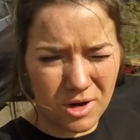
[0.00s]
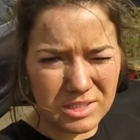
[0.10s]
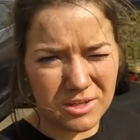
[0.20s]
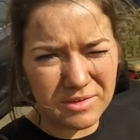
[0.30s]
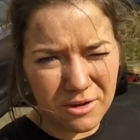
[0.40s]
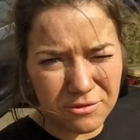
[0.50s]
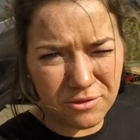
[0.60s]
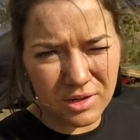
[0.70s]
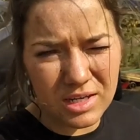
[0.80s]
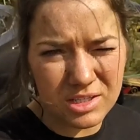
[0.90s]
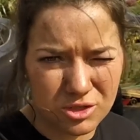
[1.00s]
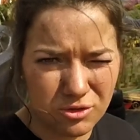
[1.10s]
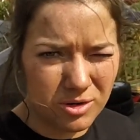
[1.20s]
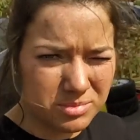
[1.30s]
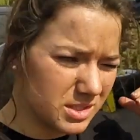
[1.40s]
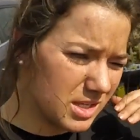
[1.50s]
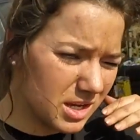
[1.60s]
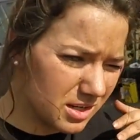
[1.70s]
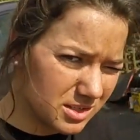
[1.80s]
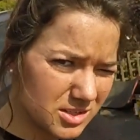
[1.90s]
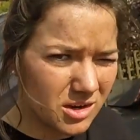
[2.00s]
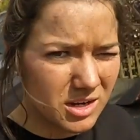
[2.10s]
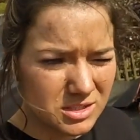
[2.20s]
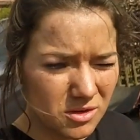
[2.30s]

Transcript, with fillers: Right, so I've now fully scrubbed the underside,